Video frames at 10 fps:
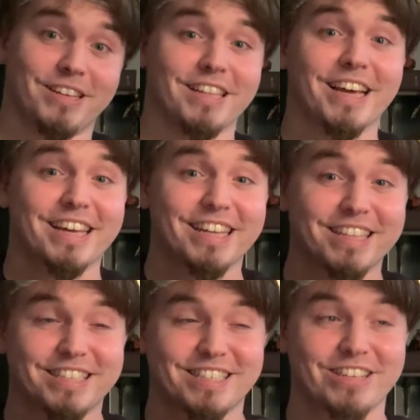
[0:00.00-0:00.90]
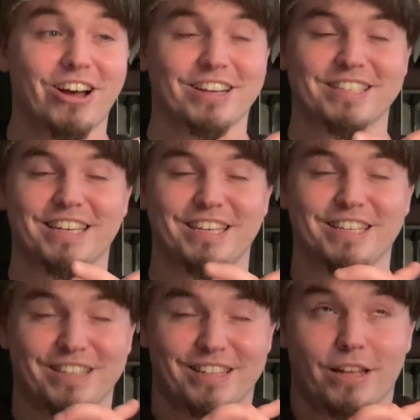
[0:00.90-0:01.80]
Like, it sucks. Like,
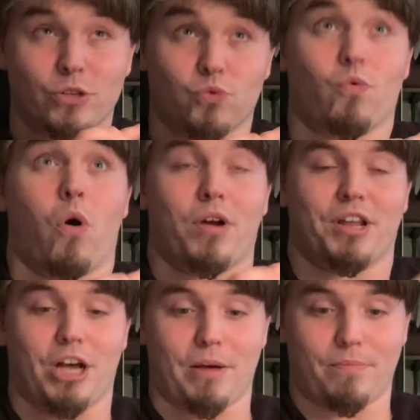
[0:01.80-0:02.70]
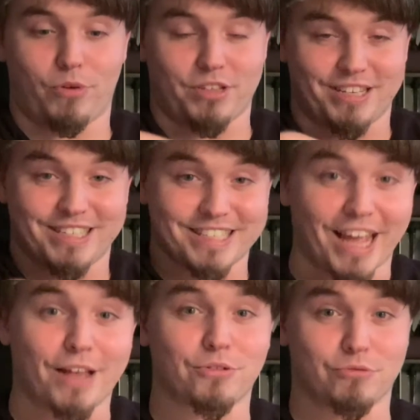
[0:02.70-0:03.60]
he is woken up with a
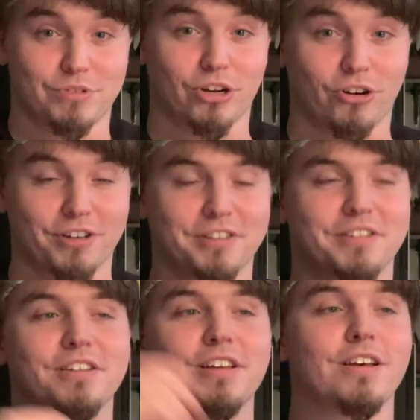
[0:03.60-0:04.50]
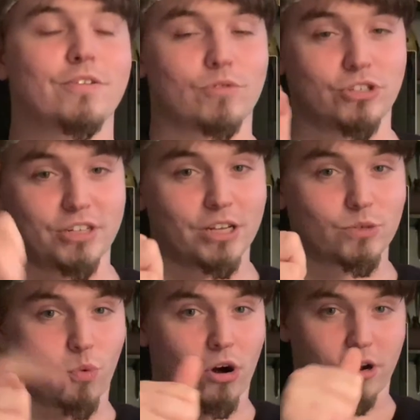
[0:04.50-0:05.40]
stake through his heart, which
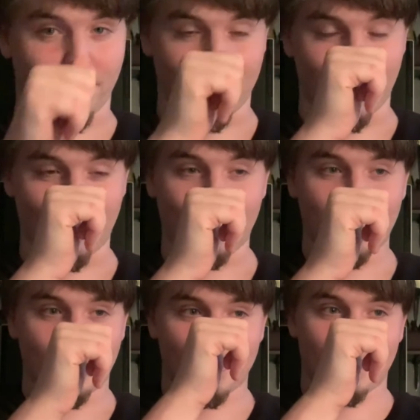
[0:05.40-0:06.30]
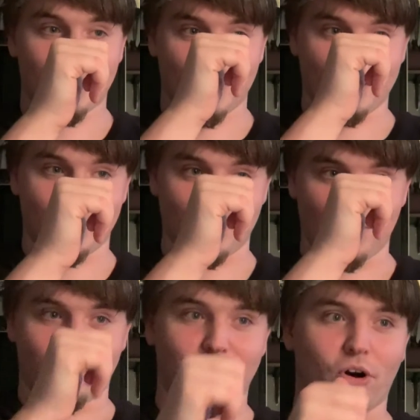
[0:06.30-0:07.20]
does work on them. And,
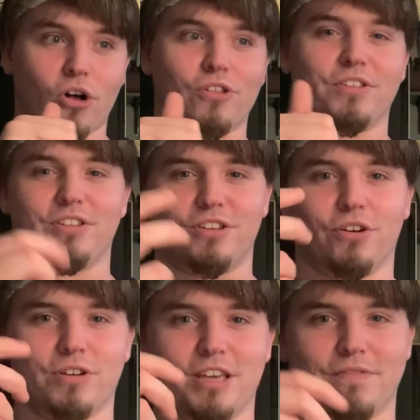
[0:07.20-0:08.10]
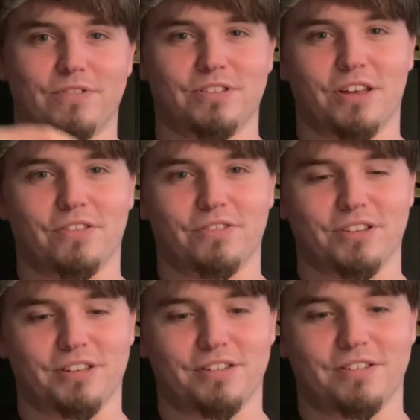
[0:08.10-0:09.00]
they fall, and, Kiefer
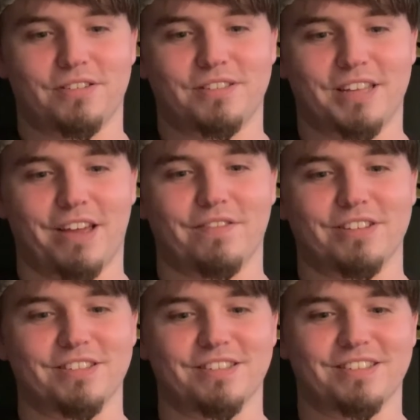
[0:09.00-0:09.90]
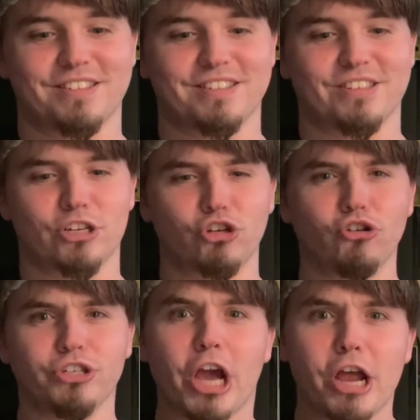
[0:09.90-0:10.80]
Sutherland, David, he's like,
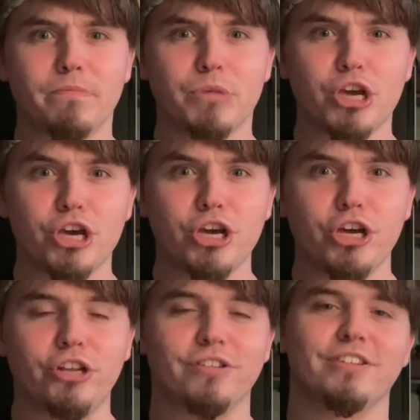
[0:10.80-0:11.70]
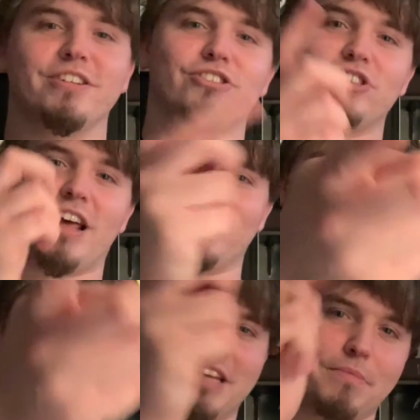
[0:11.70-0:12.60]
"You're dead meat." Shout out
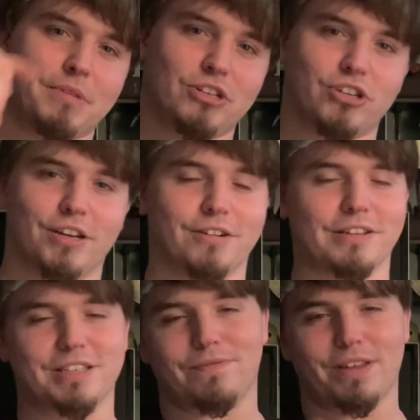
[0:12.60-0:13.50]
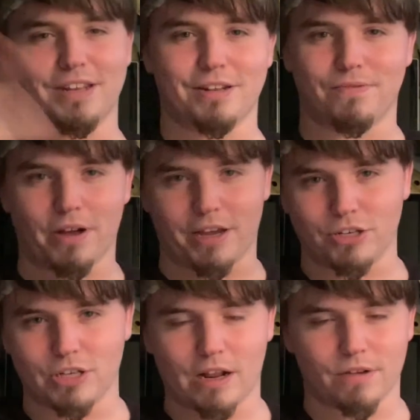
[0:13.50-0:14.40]
to the Dead Meat channel, as if they need a
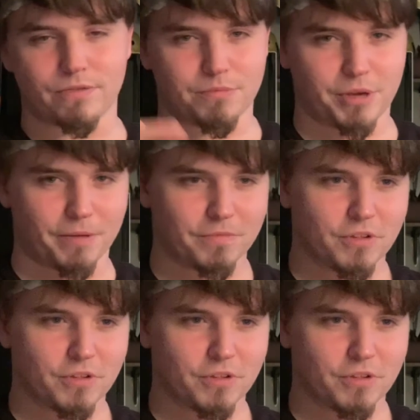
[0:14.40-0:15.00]
fucking shout out from me.